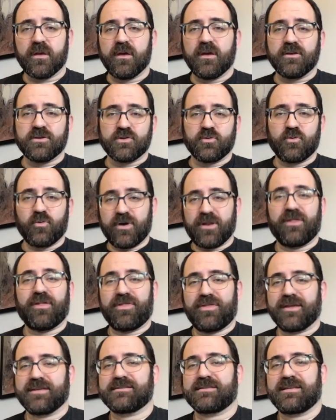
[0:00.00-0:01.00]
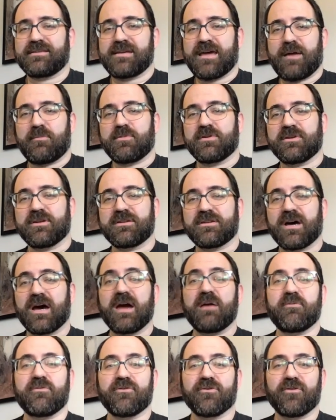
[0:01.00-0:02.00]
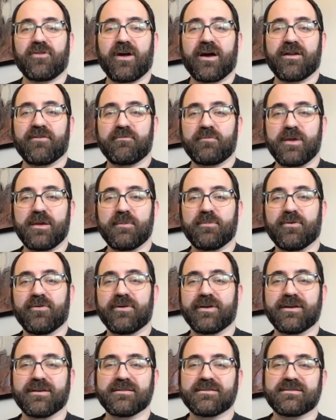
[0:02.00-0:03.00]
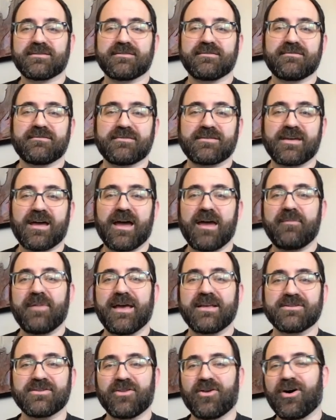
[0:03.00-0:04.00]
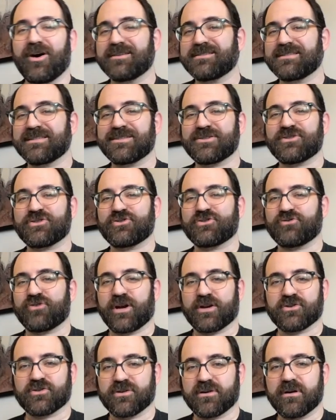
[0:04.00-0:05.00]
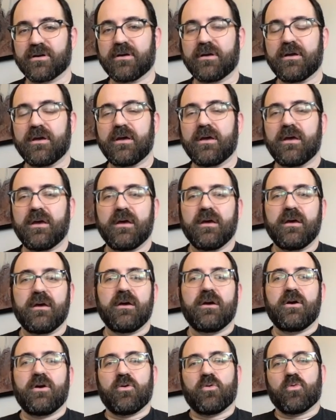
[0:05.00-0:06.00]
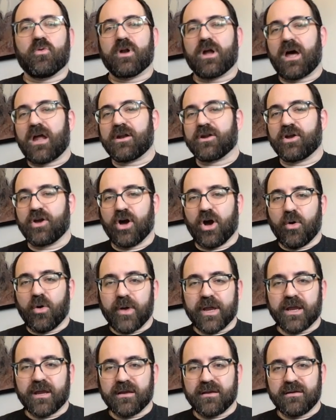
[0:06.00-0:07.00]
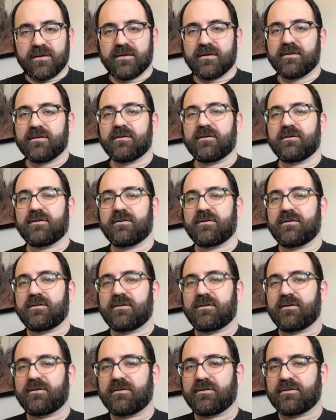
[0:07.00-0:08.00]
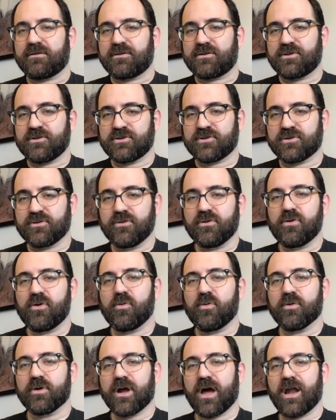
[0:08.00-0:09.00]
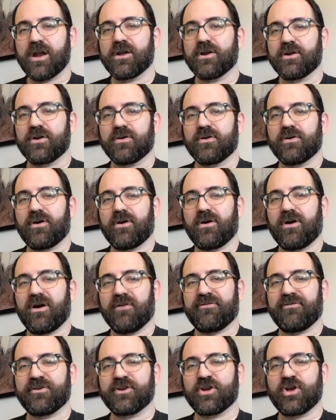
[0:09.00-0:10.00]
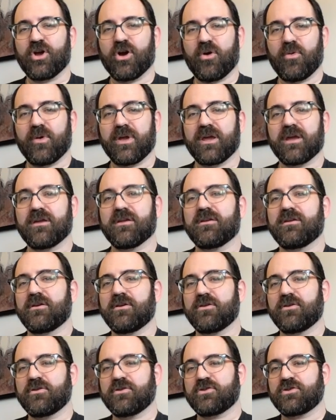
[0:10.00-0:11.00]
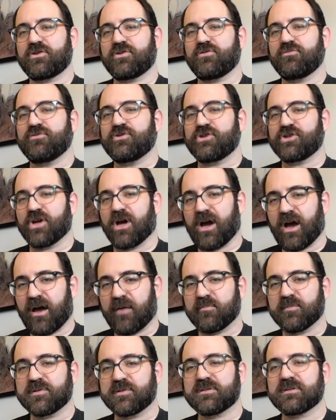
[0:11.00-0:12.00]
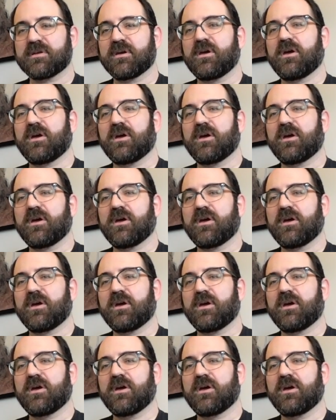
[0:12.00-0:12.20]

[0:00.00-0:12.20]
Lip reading: So one of the things that's happened to time for a lot of people is time has lost its structure. We're not going to school, we're not often going to jobs,